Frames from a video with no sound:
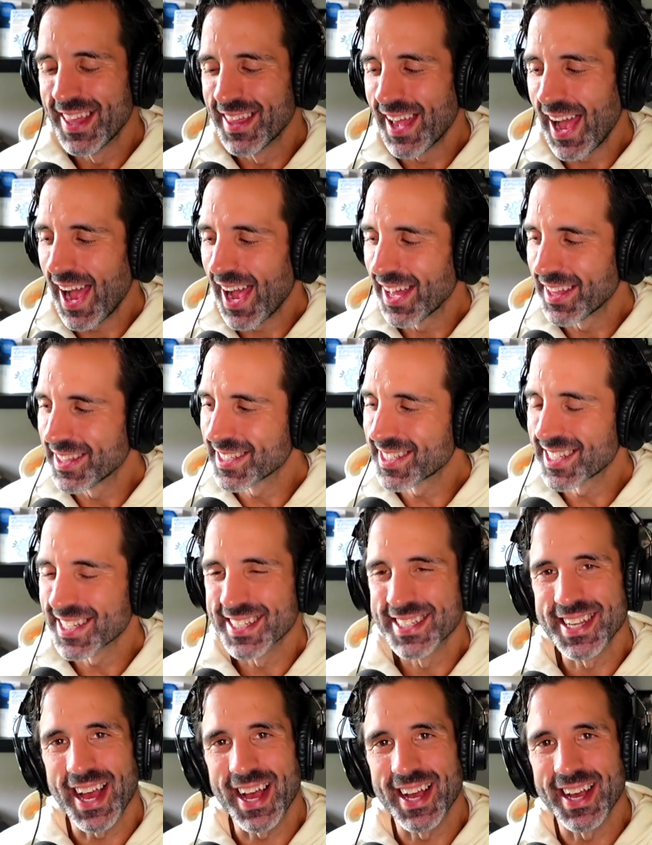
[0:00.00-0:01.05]
uh, this is
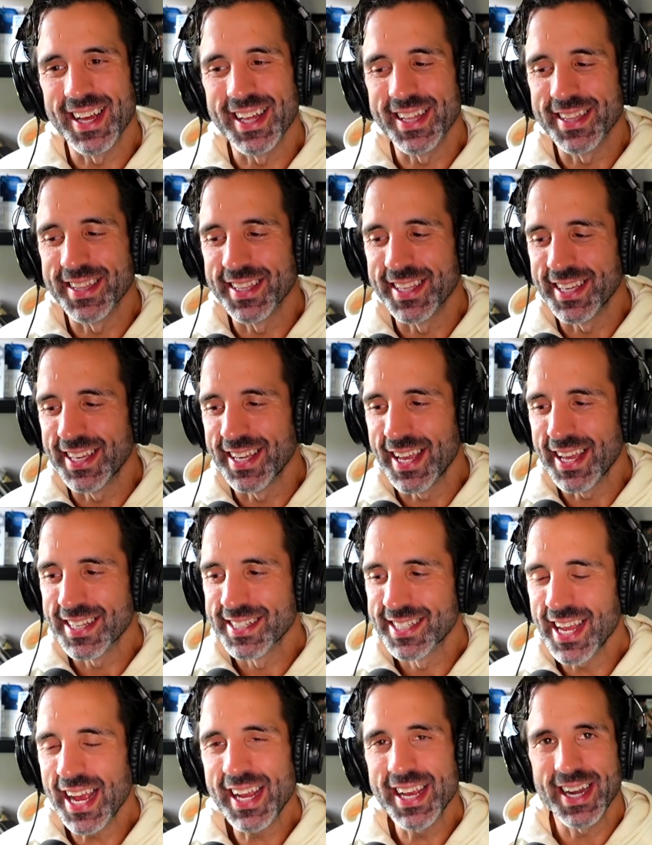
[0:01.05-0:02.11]
uh, the
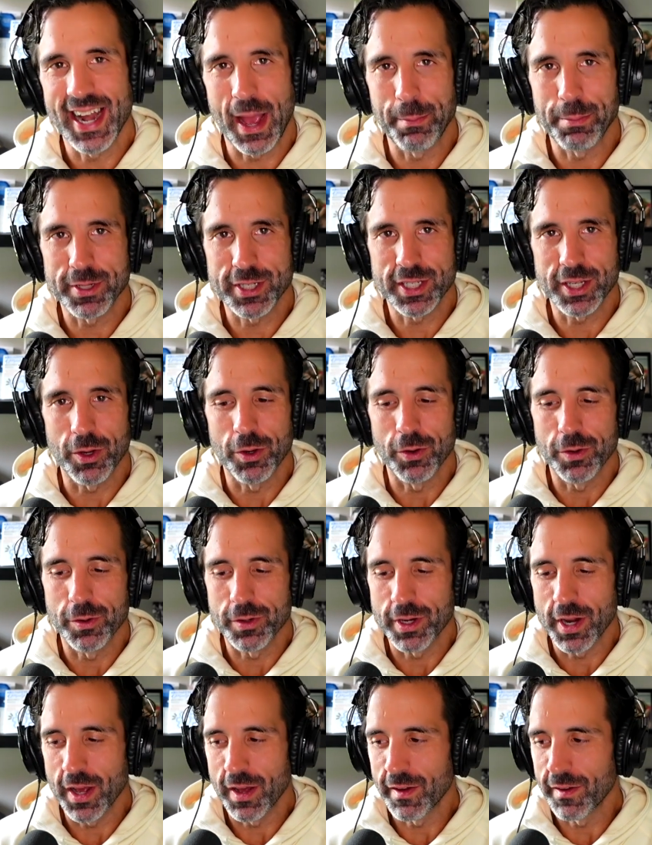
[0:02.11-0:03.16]
second
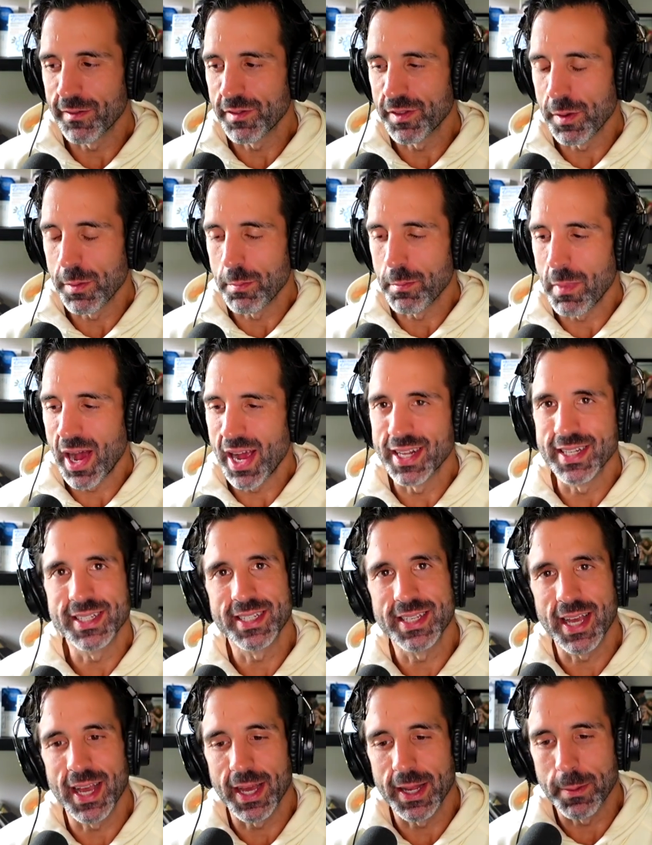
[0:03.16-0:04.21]
episode of the
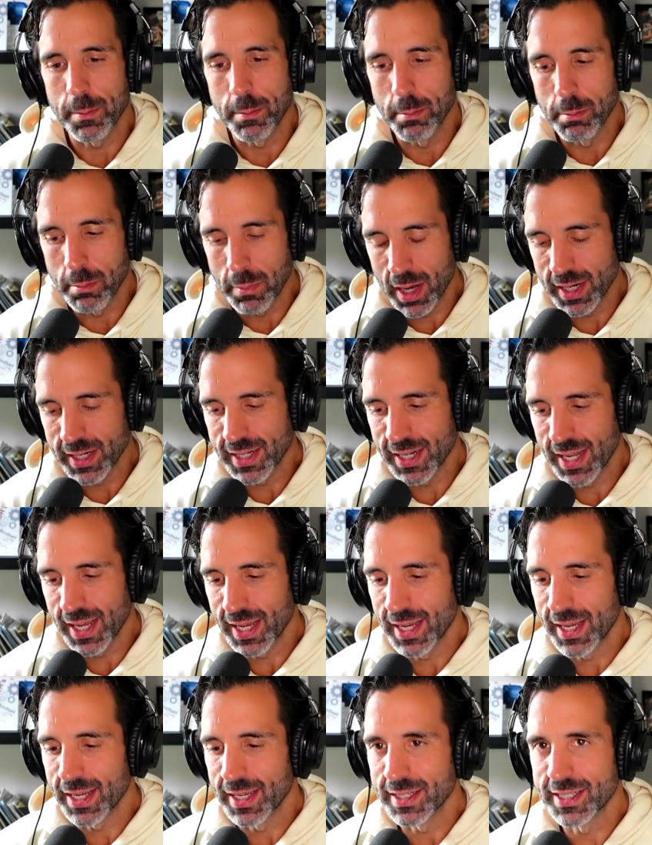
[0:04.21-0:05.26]
Mindset
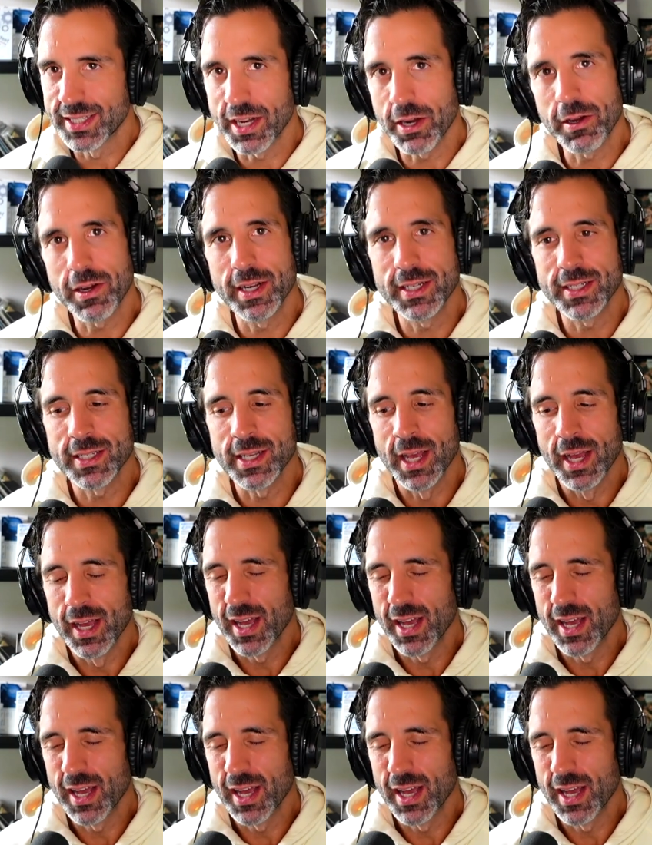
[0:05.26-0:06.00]
Monday series.